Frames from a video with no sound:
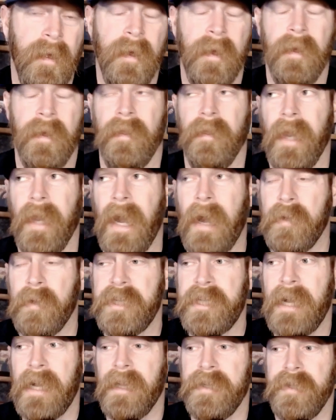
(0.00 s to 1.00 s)
then I would
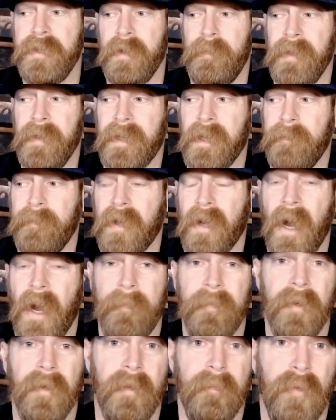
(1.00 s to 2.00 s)
challenge you to pick up a
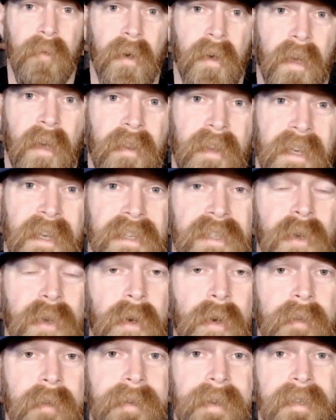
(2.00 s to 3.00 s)
copy of the book, The
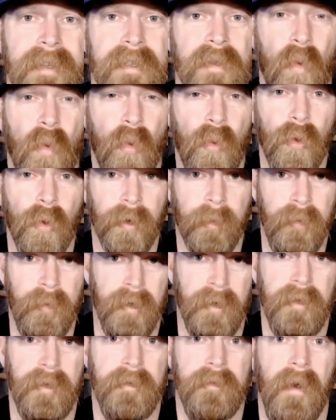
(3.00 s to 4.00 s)
Assertiveness
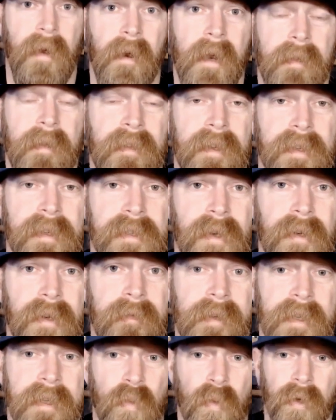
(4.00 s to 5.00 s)
Workbook. All right, The
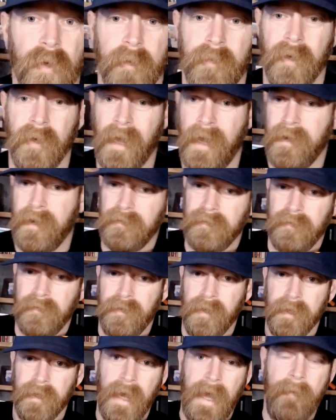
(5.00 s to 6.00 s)
Assertiveness Workbook. I don't
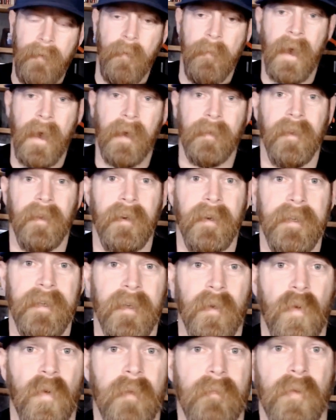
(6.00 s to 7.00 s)
think I have it back there. I
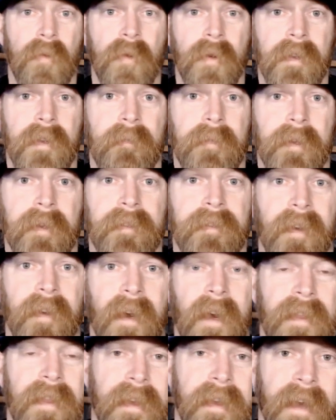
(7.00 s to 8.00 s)
did at one point, but uh,
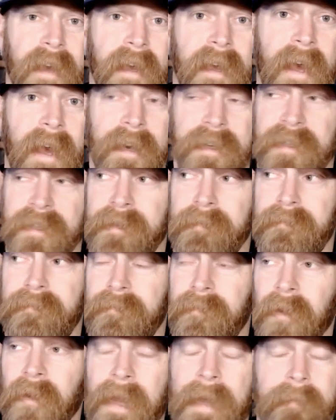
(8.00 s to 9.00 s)
I think I actually
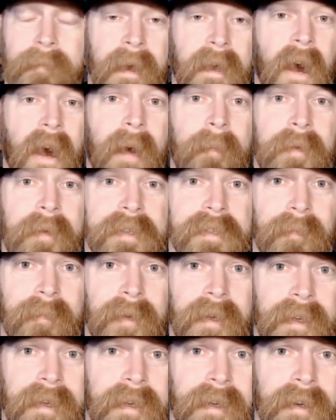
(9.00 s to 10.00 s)
lent my copy to
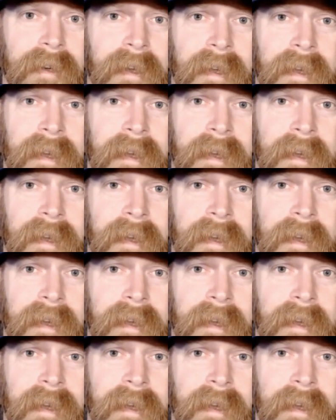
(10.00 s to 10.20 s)
somebody or,